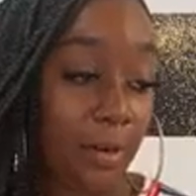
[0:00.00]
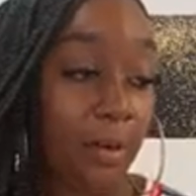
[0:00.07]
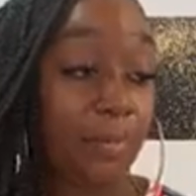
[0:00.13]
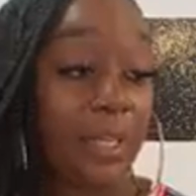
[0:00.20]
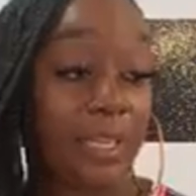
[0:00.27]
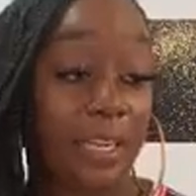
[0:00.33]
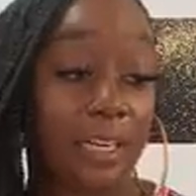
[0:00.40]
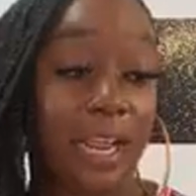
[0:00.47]

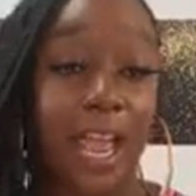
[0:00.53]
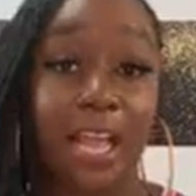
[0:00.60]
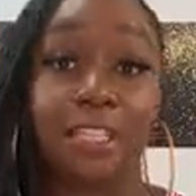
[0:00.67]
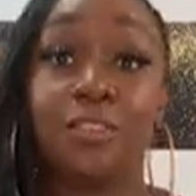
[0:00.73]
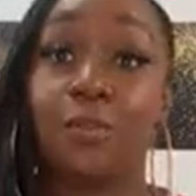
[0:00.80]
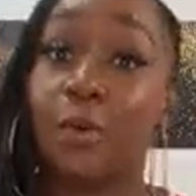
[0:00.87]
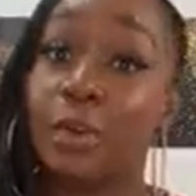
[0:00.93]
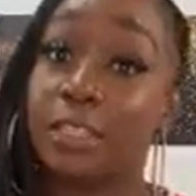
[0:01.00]
Again, it
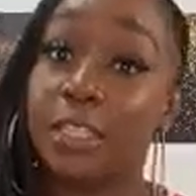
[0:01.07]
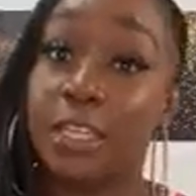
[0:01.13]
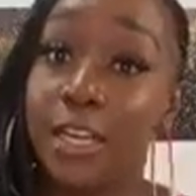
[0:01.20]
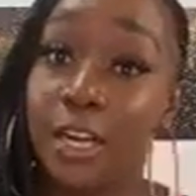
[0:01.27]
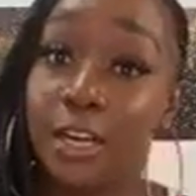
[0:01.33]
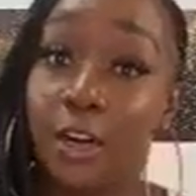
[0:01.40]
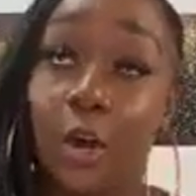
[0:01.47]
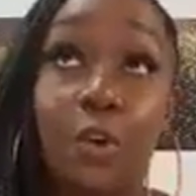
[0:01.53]
has
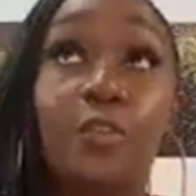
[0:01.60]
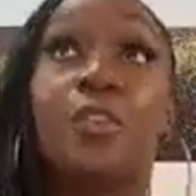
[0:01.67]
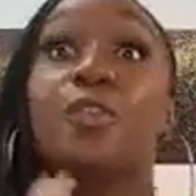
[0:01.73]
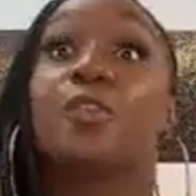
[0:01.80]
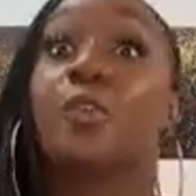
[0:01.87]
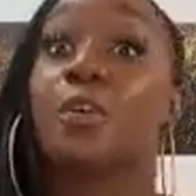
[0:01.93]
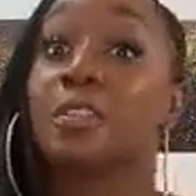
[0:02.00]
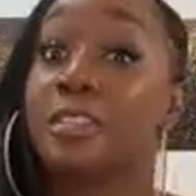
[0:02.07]
over
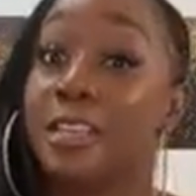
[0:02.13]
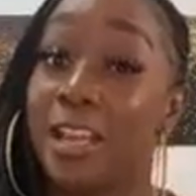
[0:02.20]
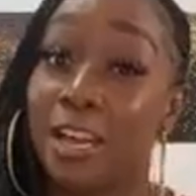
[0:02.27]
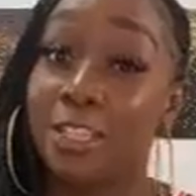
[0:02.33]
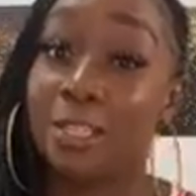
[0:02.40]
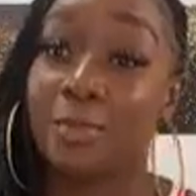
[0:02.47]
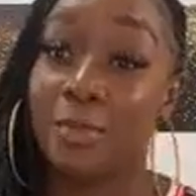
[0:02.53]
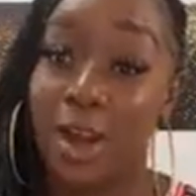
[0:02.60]

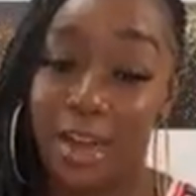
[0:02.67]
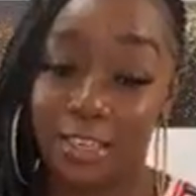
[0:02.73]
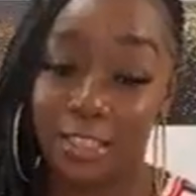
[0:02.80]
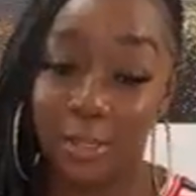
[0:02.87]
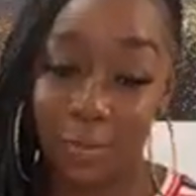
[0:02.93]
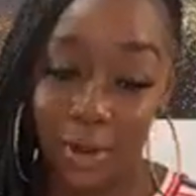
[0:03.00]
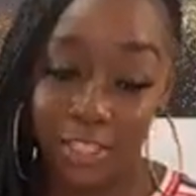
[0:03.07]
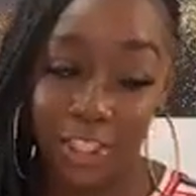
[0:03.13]
1,400 practice
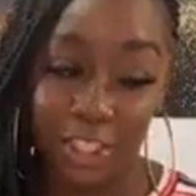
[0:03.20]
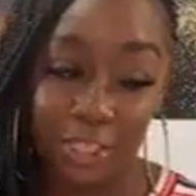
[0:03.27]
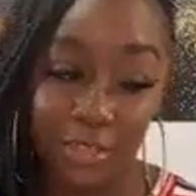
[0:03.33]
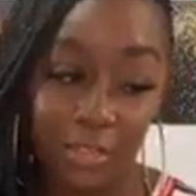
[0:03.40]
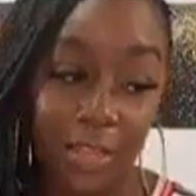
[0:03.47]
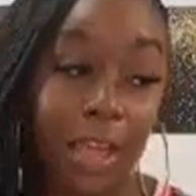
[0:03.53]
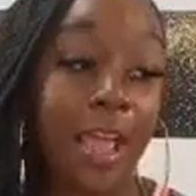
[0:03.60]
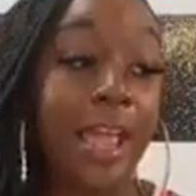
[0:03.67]
questions.